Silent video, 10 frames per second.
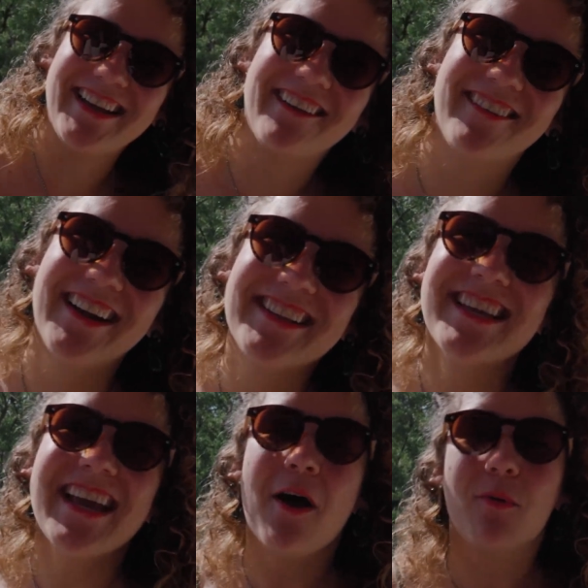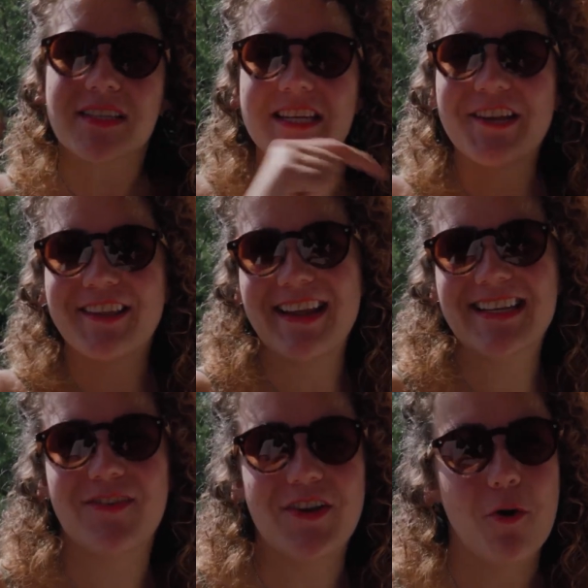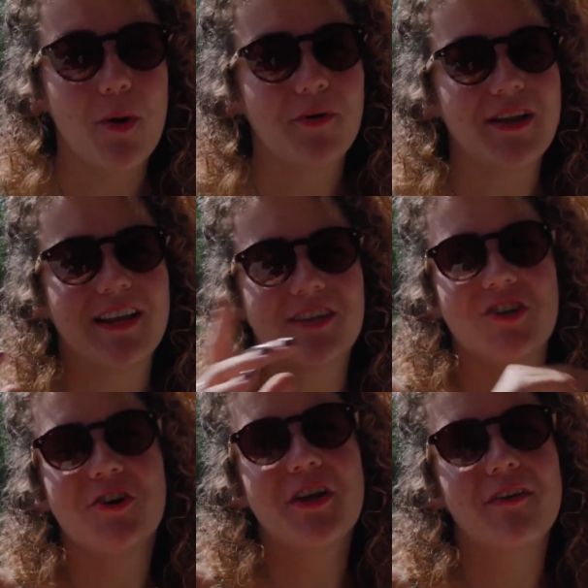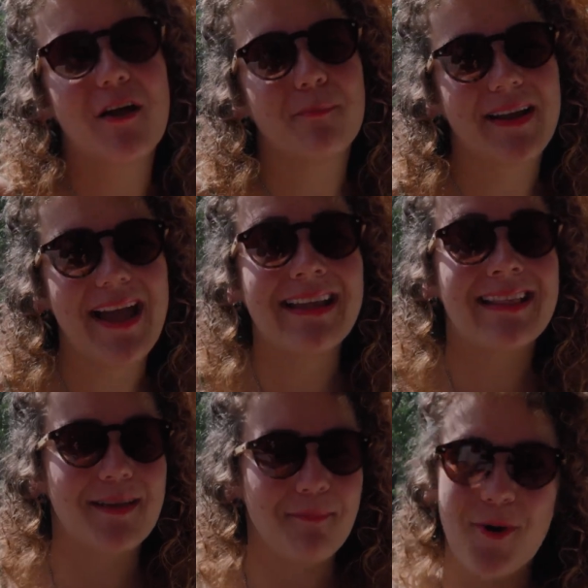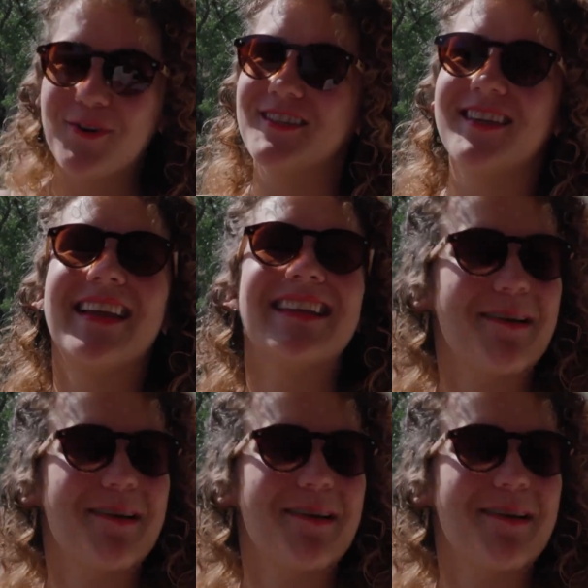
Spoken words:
that, right? We'll see you in the next video where we're gonna show you around Bagan and the most stunning